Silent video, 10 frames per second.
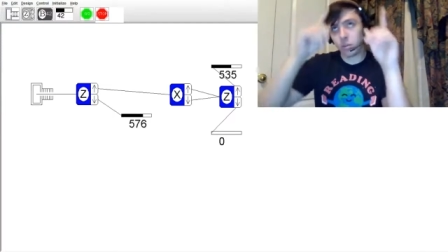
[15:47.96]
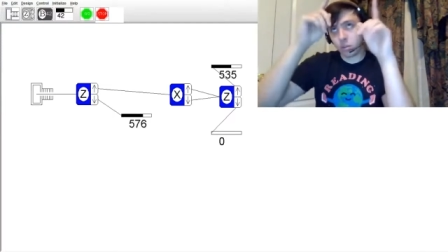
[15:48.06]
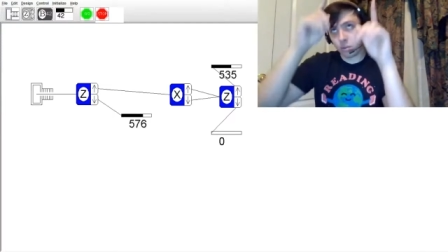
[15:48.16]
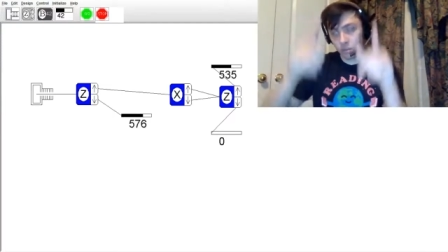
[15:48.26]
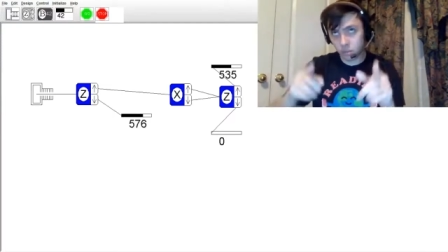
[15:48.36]

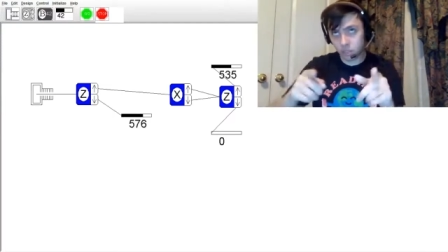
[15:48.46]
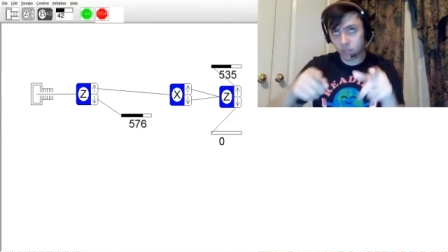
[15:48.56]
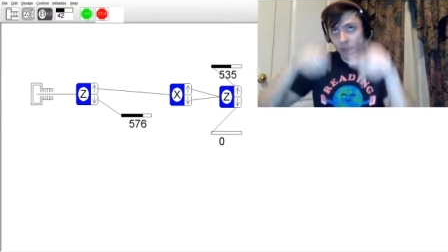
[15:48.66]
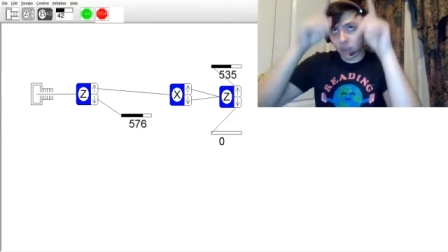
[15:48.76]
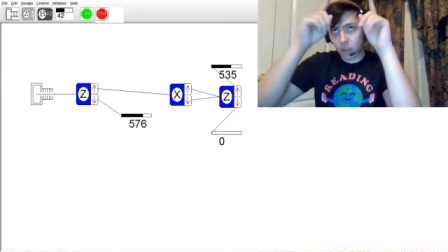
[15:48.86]

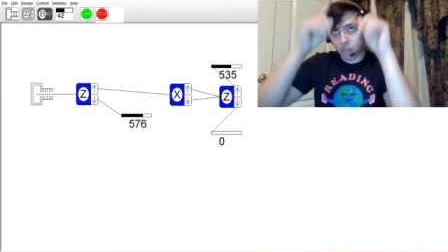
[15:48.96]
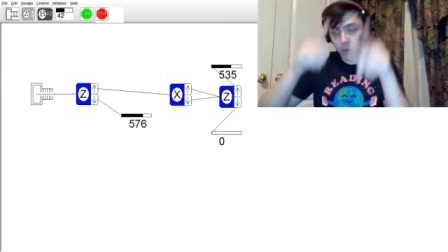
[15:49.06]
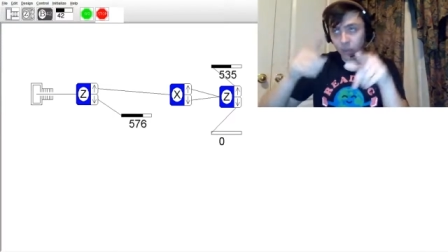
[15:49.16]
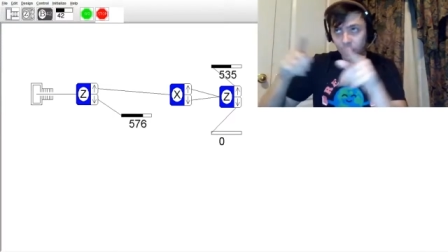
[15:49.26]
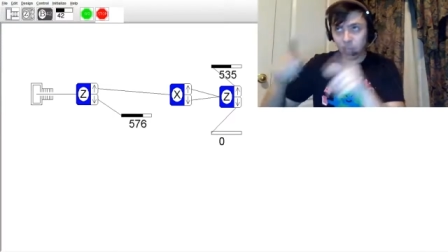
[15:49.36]
spin up
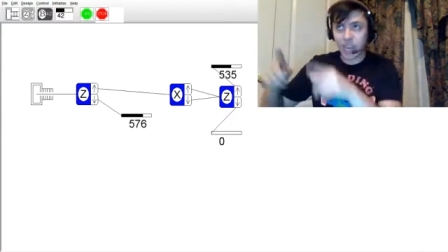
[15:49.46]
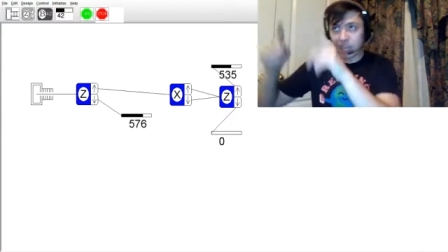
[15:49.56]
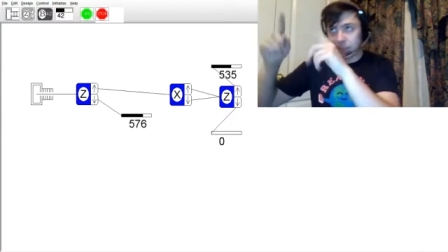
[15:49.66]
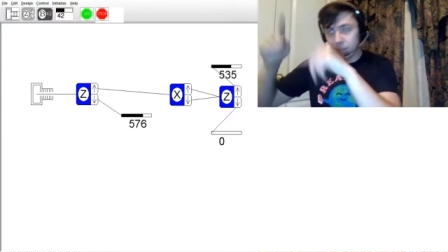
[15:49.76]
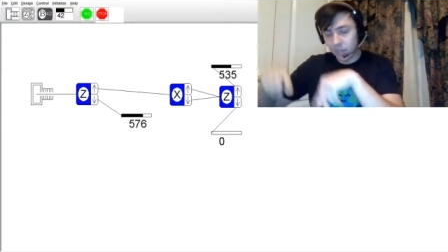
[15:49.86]
and
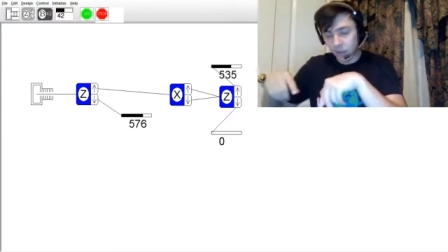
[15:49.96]
spin down.